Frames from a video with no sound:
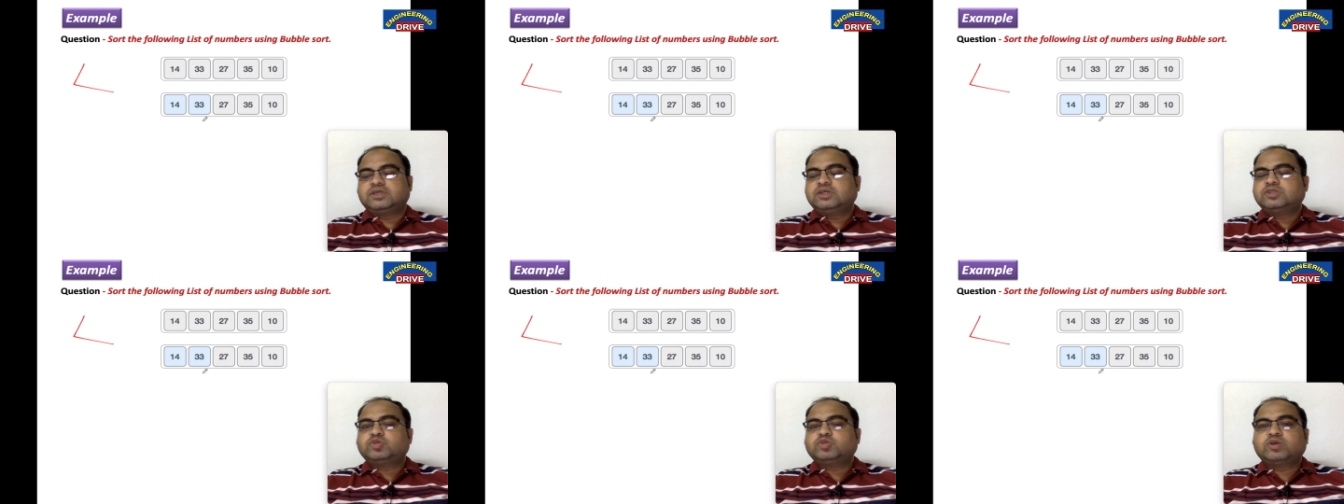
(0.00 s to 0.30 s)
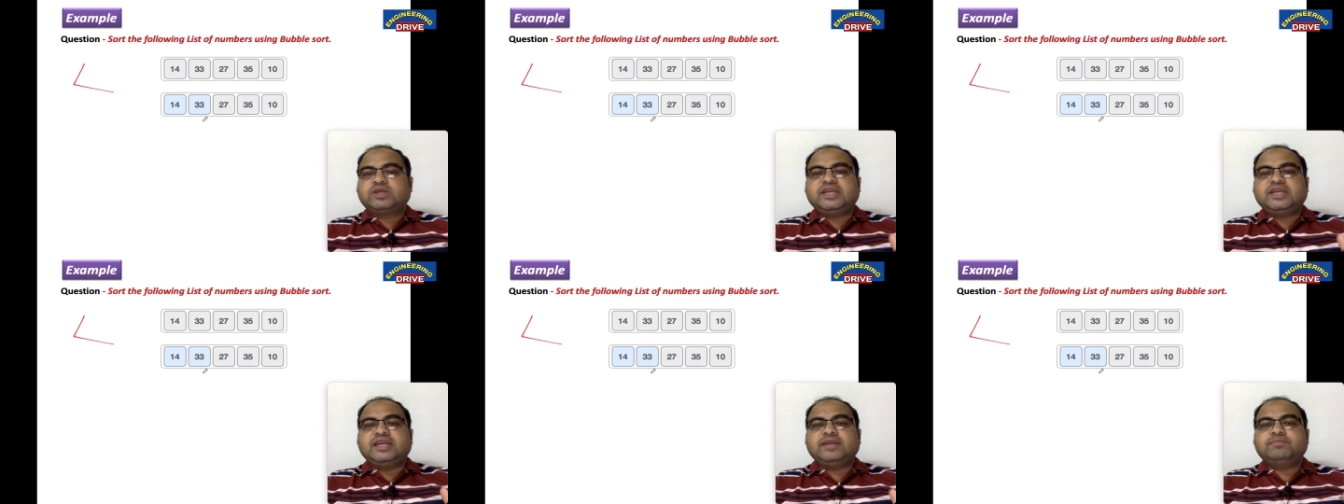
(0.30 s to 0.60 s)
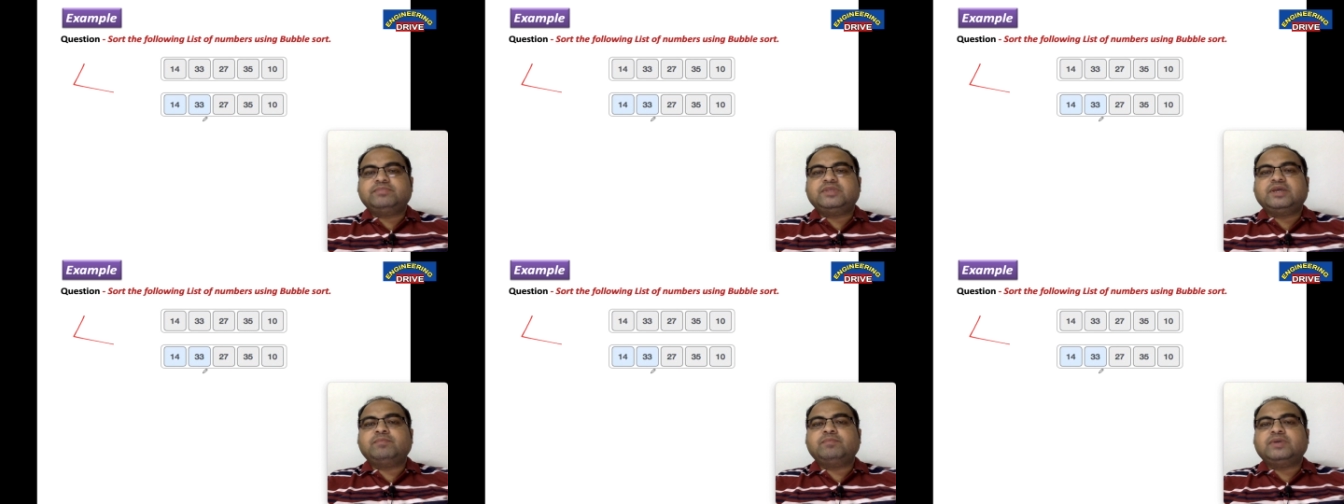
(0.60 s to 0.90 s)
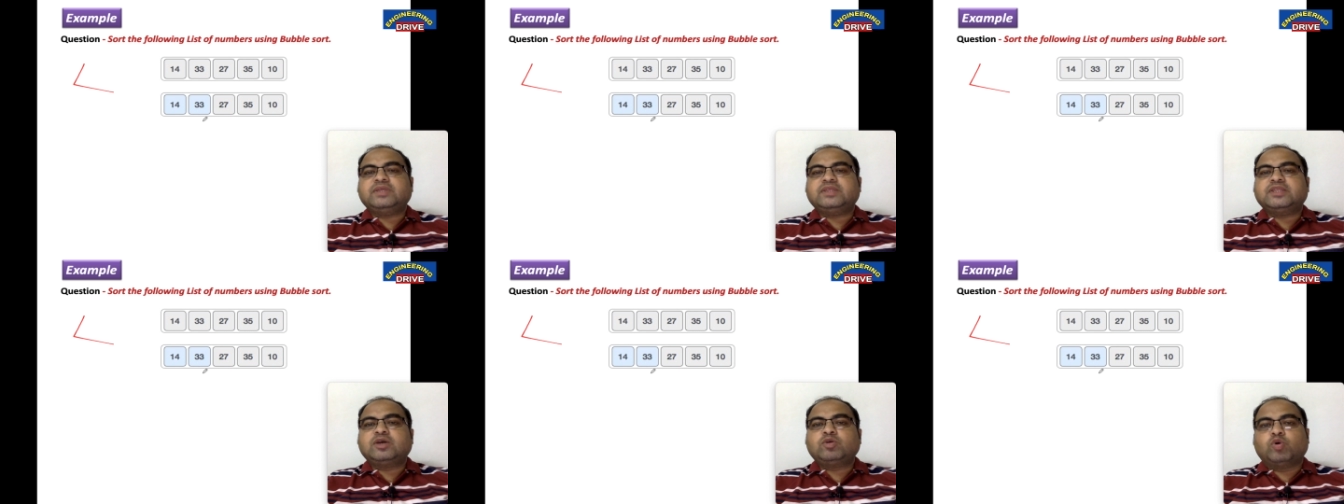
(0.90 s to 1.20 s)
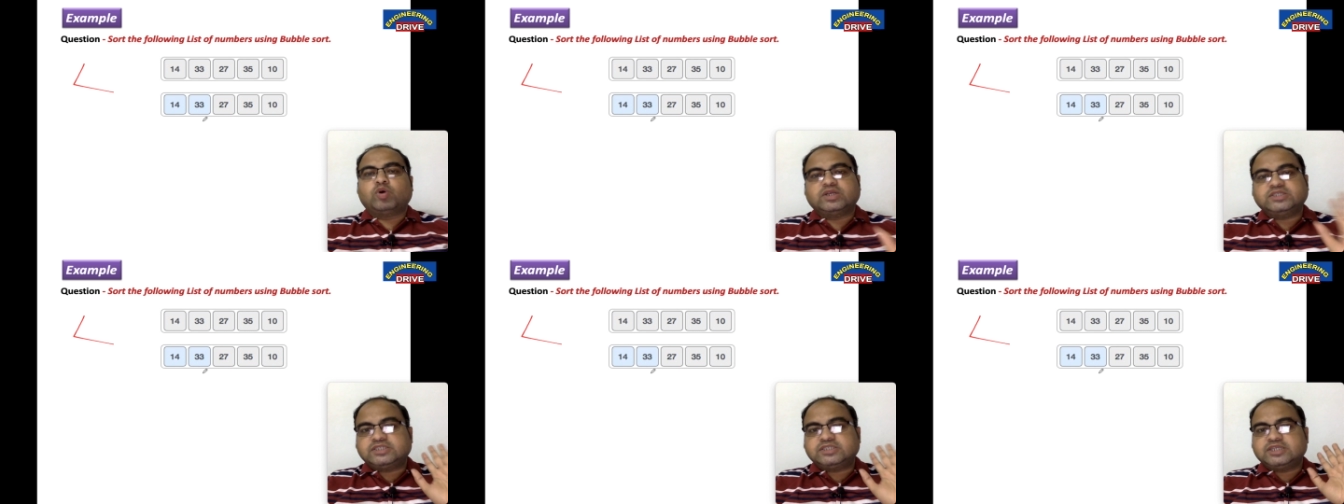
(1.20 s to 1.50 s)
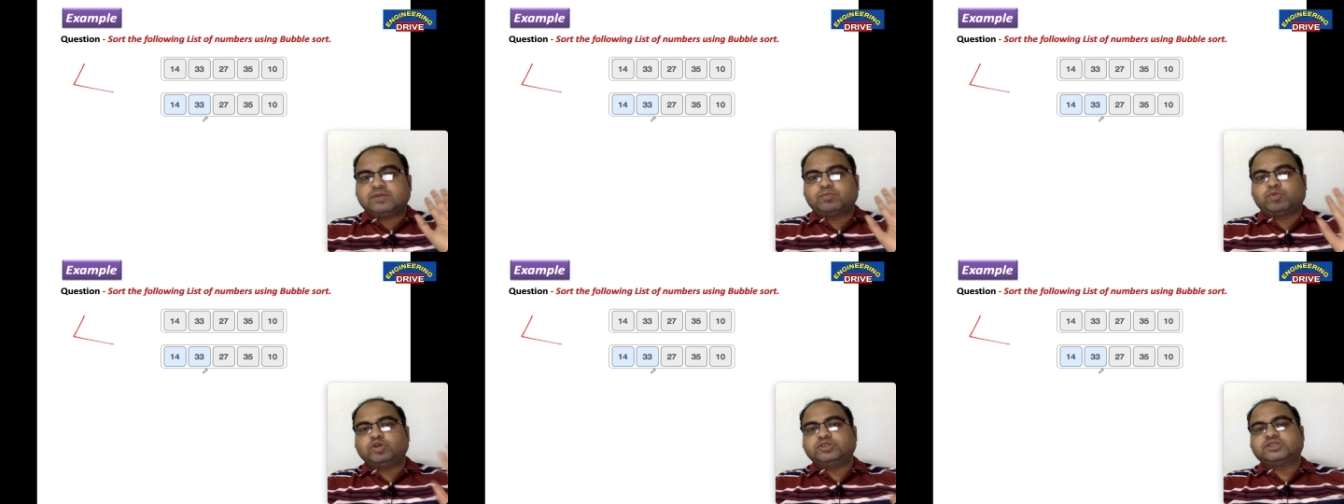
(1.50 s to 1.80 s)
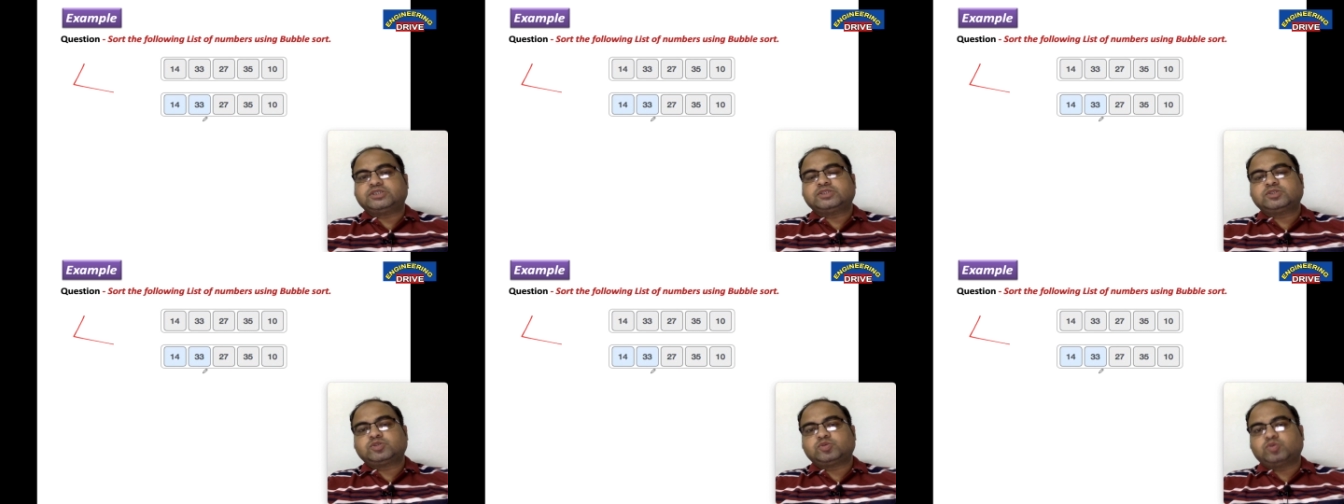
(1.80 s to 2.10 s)
So keep them in their original
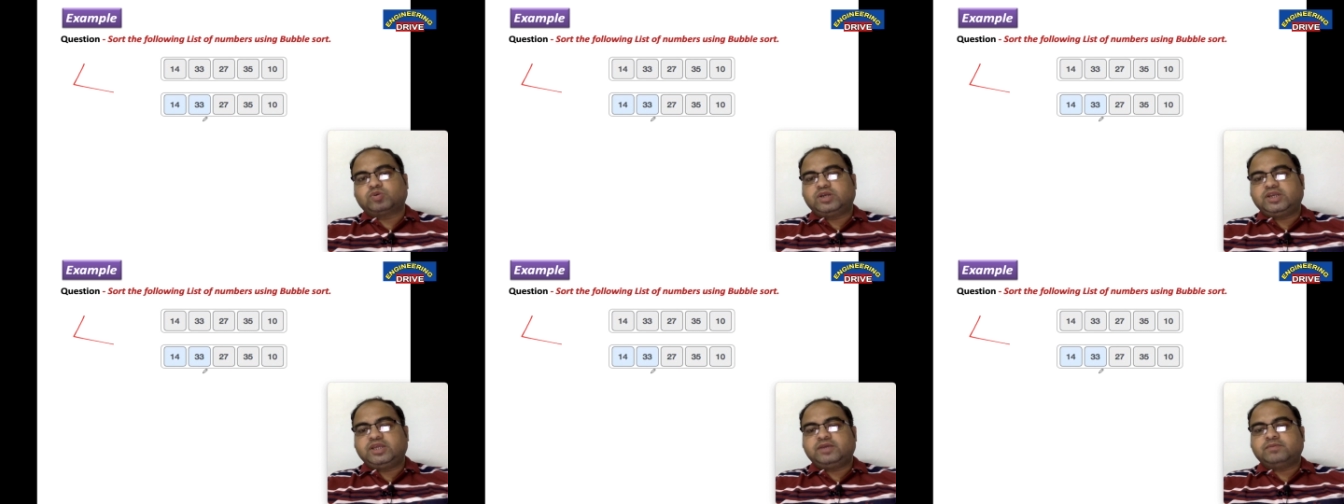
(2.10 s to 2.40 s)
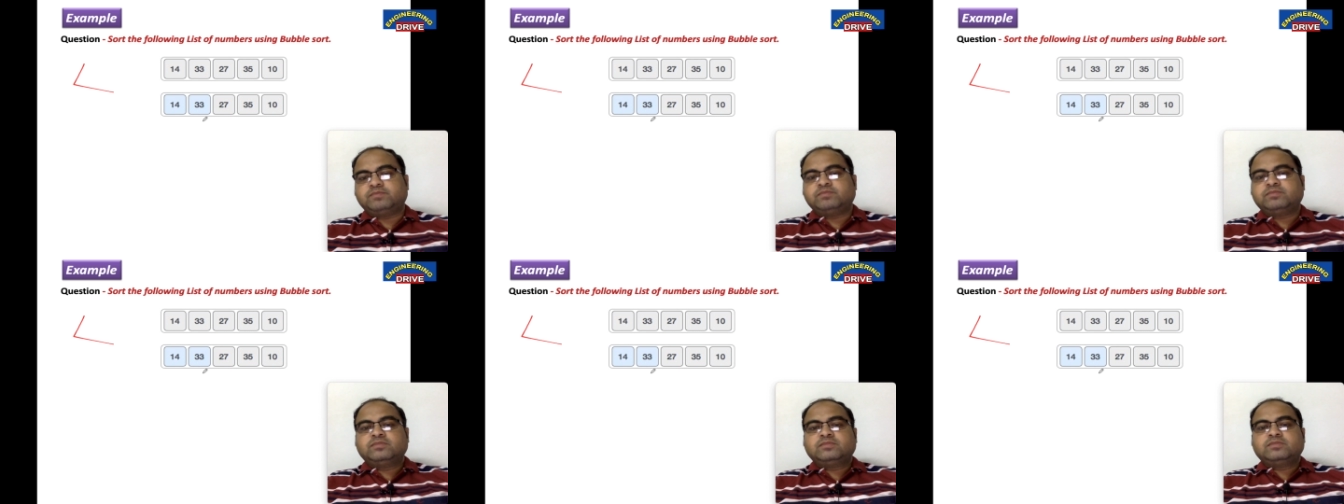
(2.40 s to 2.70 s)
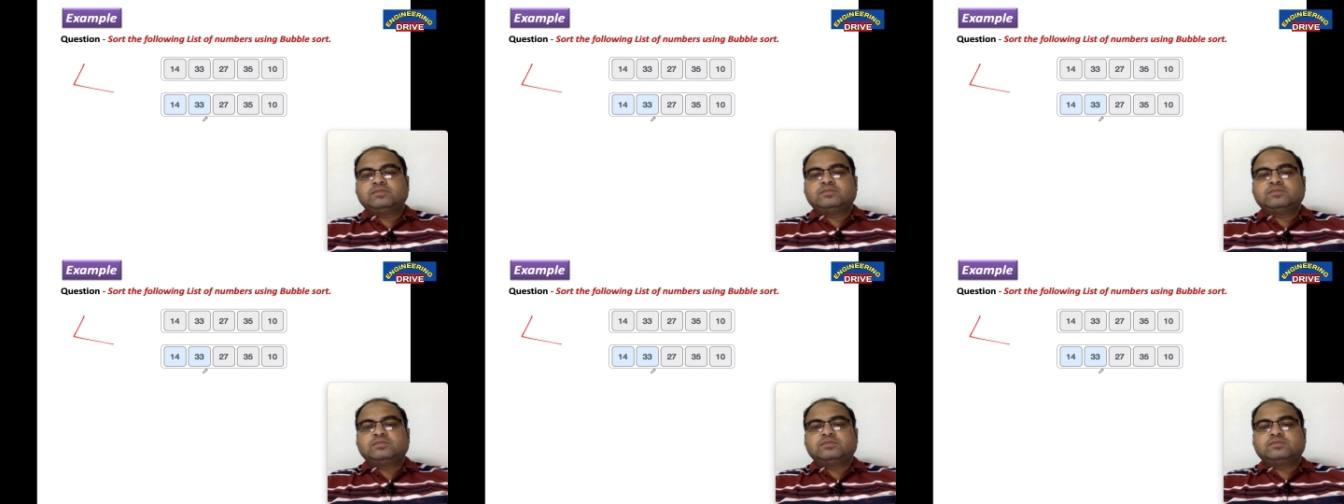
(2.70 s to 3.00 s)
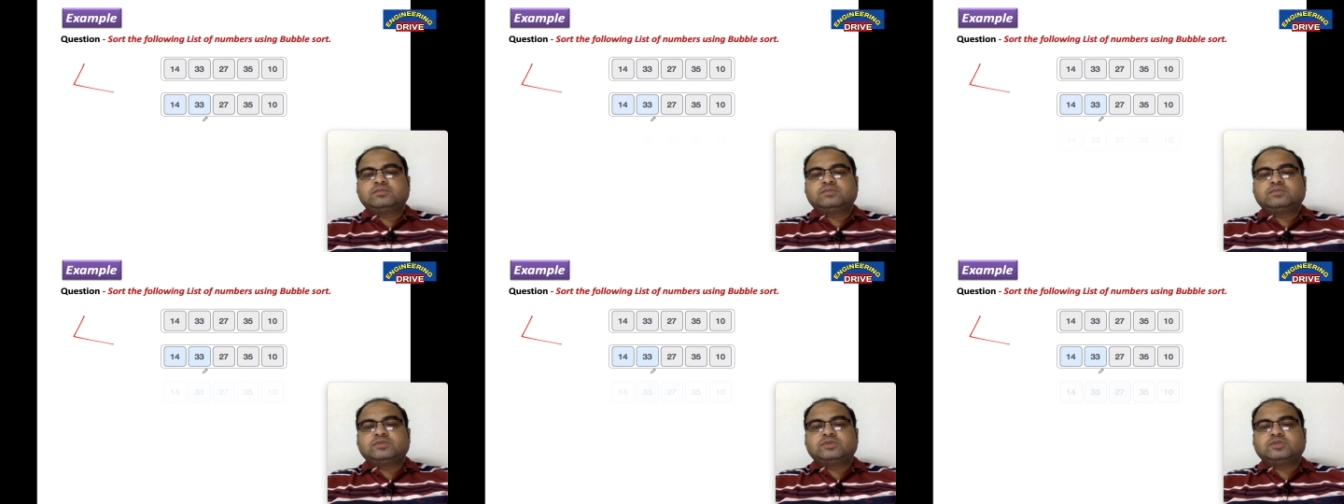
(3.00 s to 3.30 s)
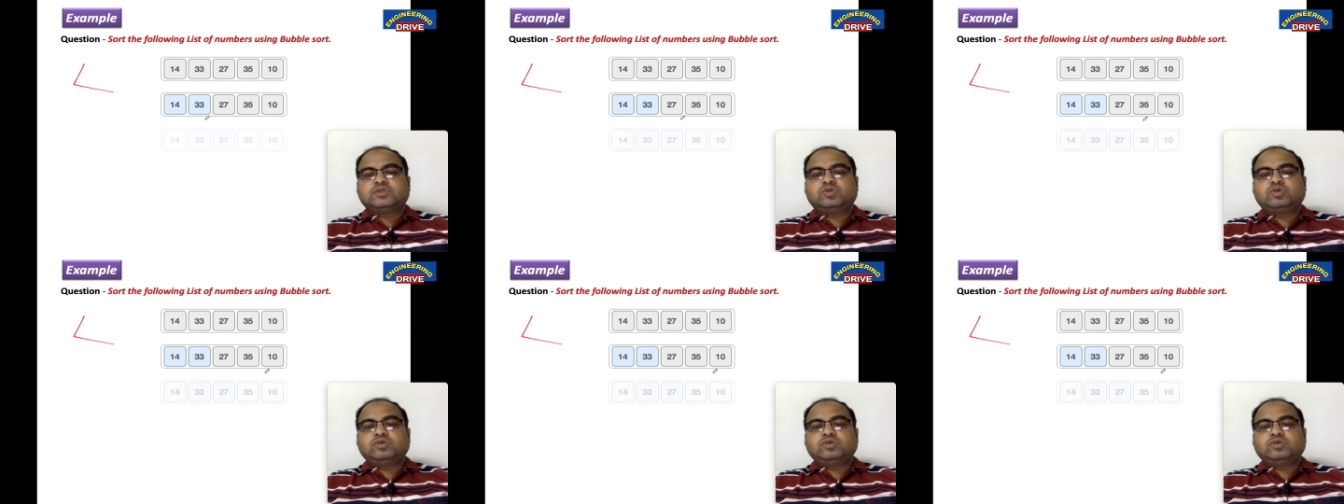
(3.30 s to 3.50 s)
positions only. So